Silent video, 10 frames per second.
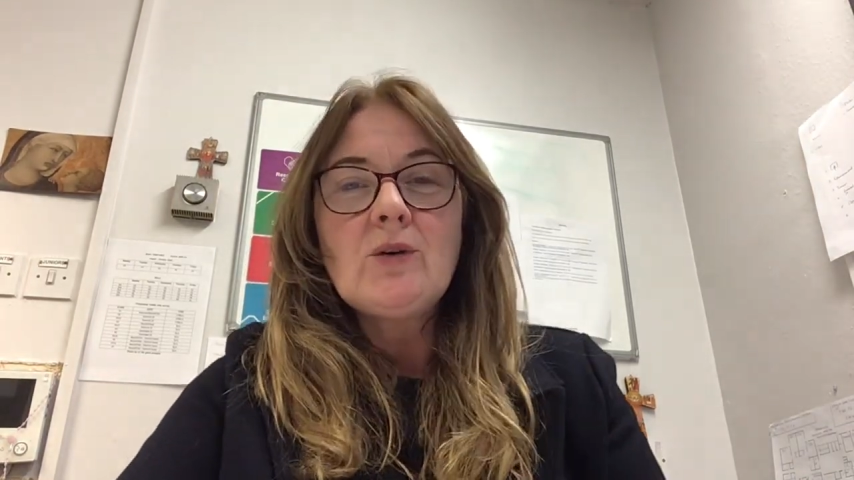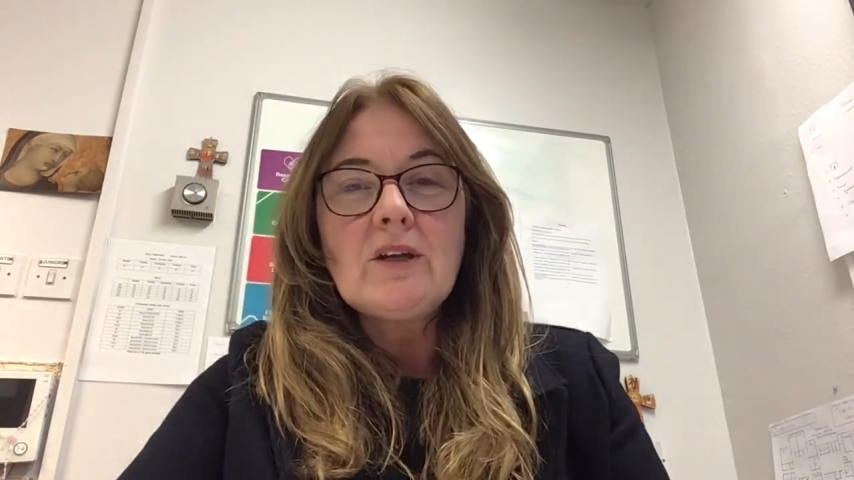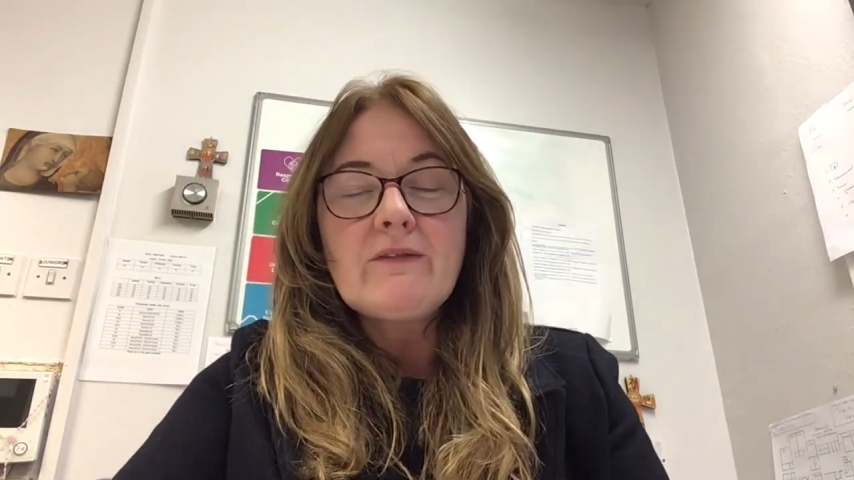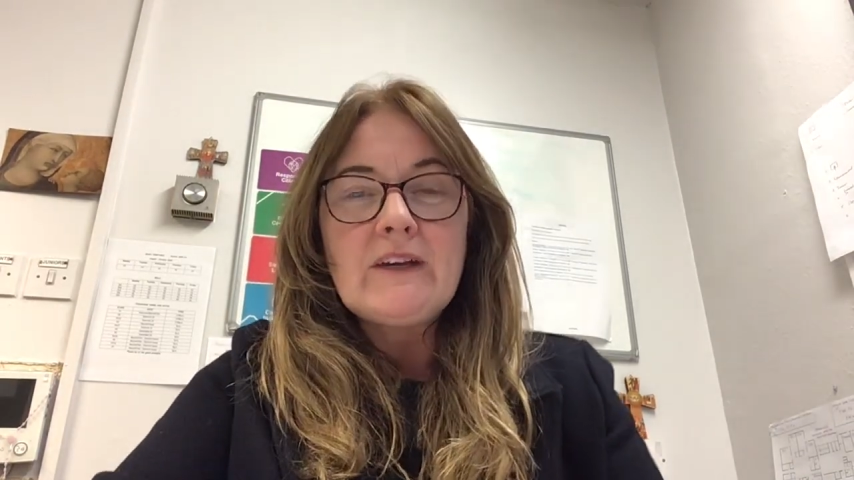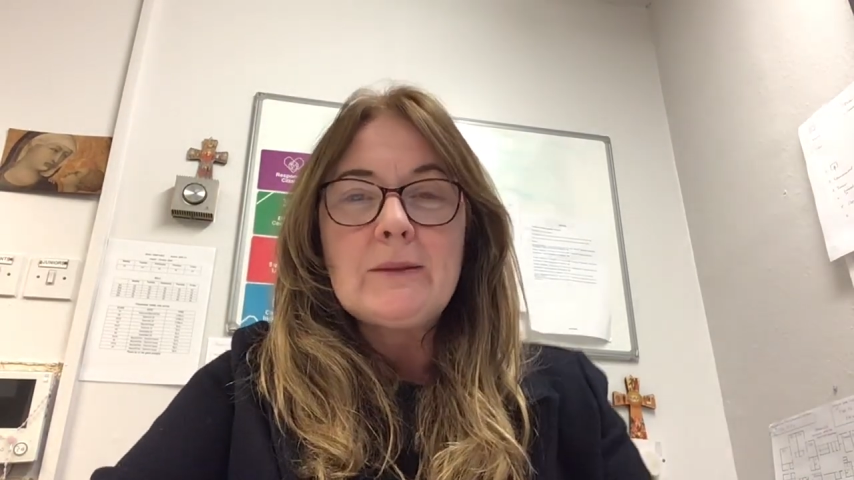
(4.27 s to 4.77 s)

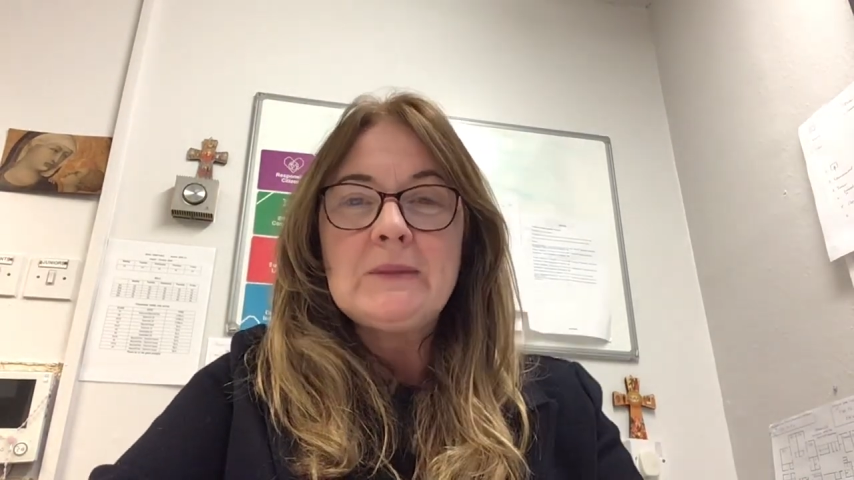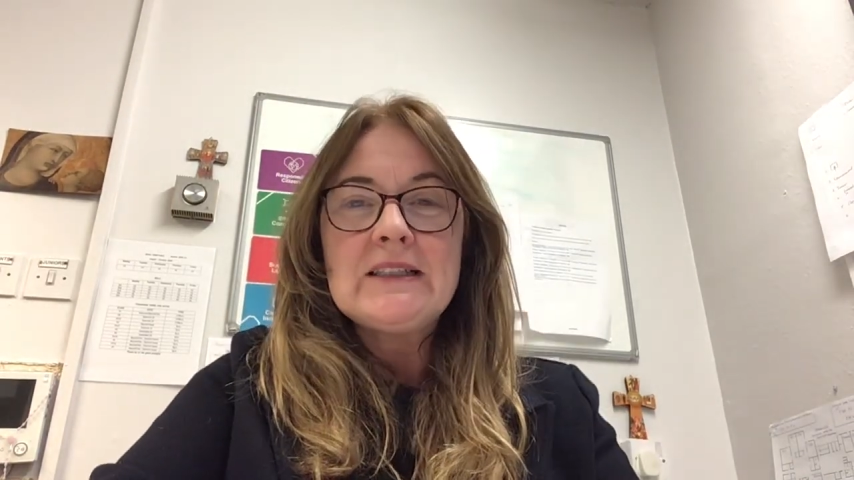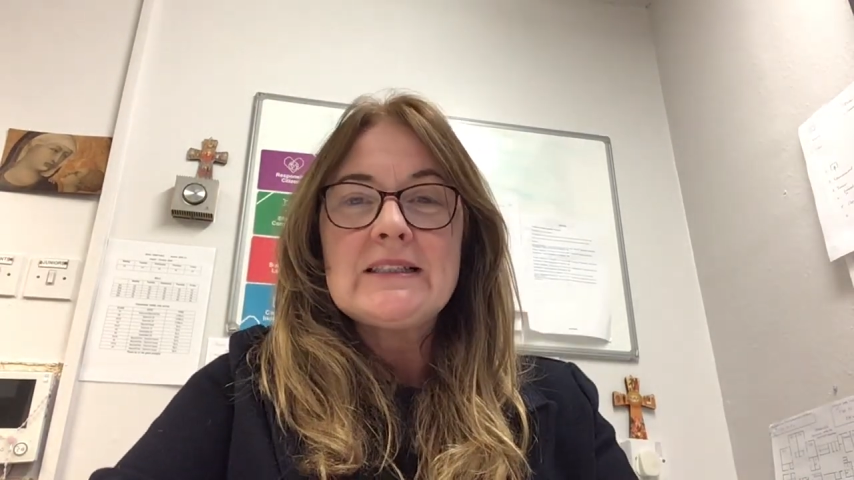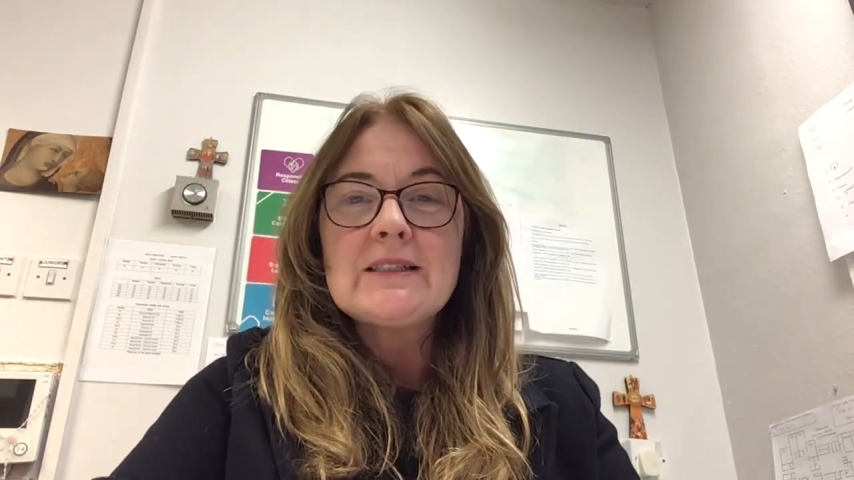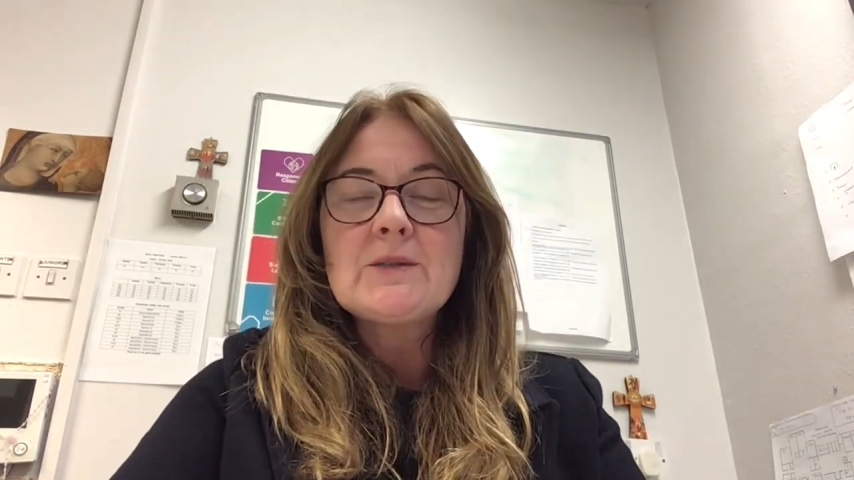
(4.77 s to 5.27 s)
your
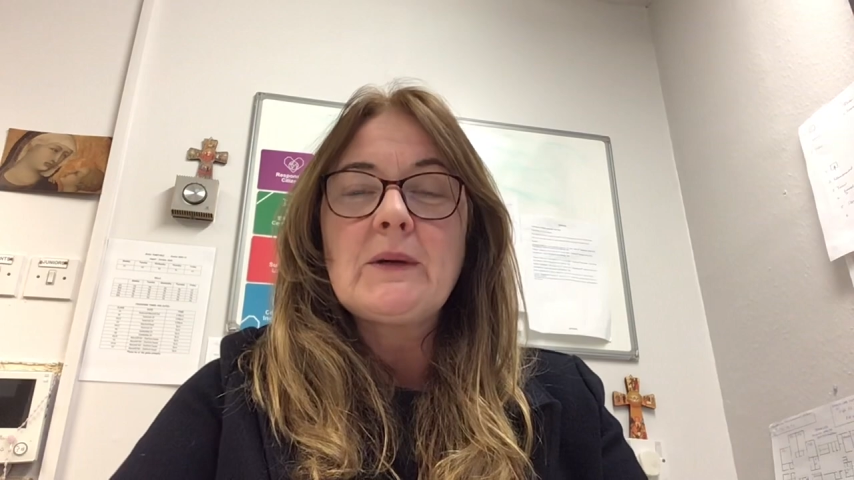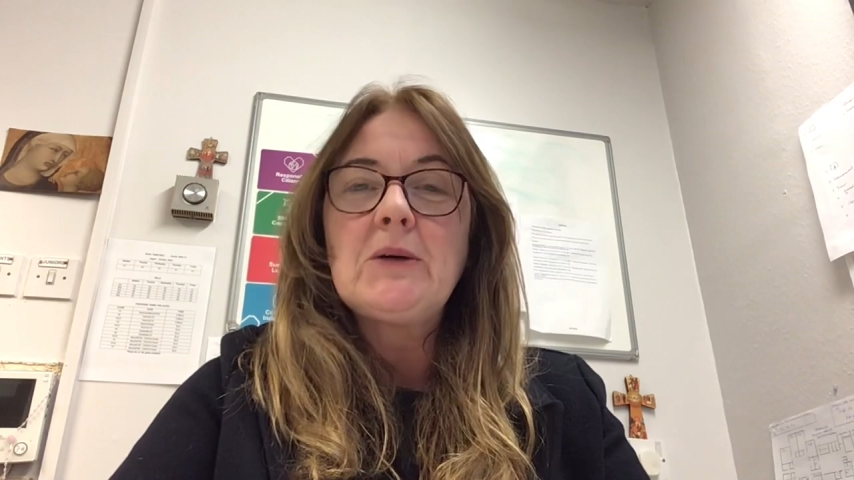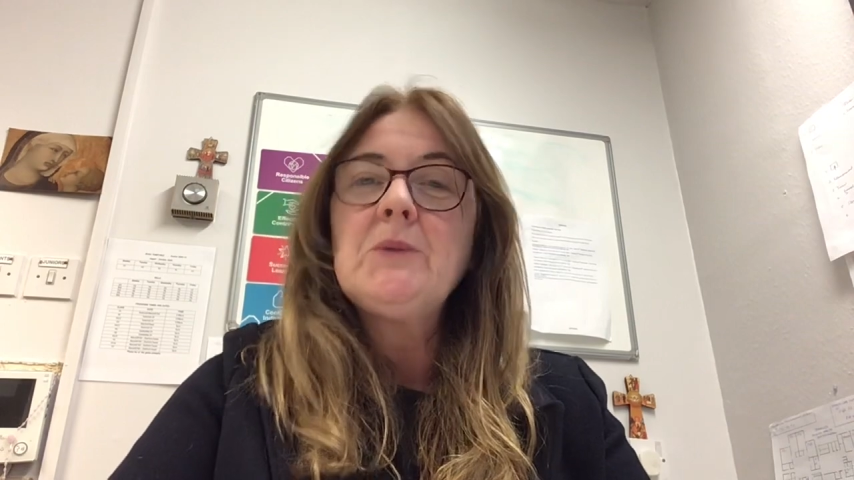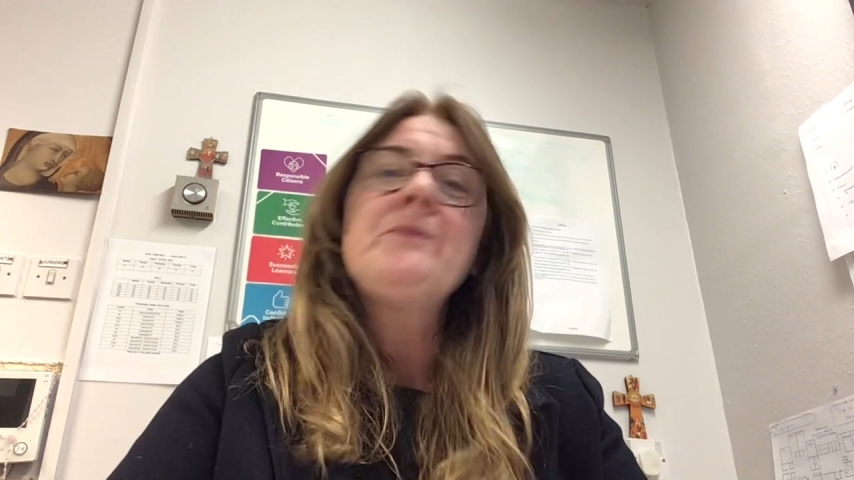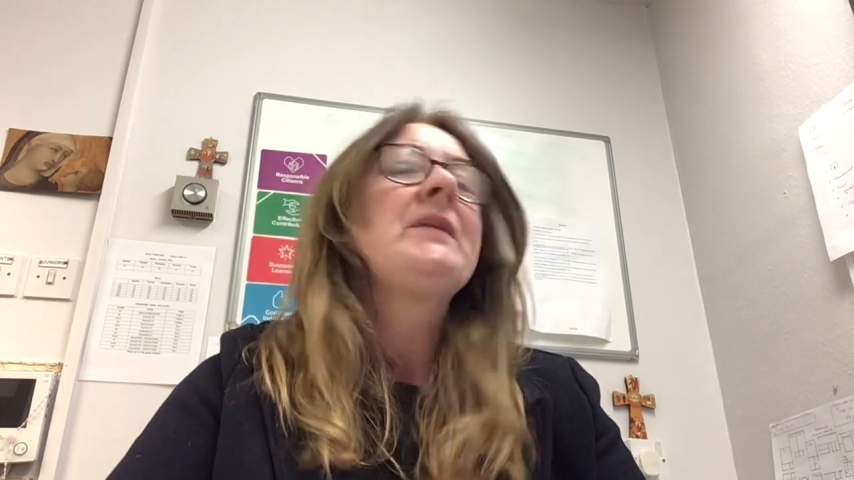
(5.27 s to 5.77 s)
families as
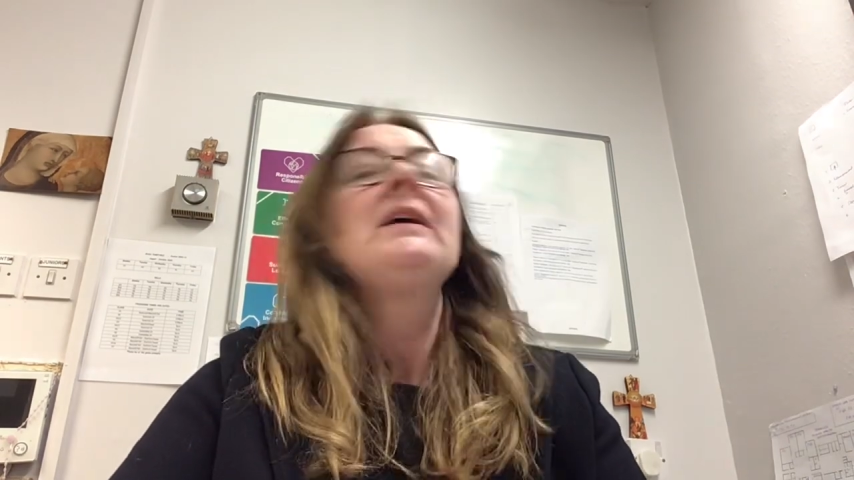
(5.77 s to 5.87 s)
well.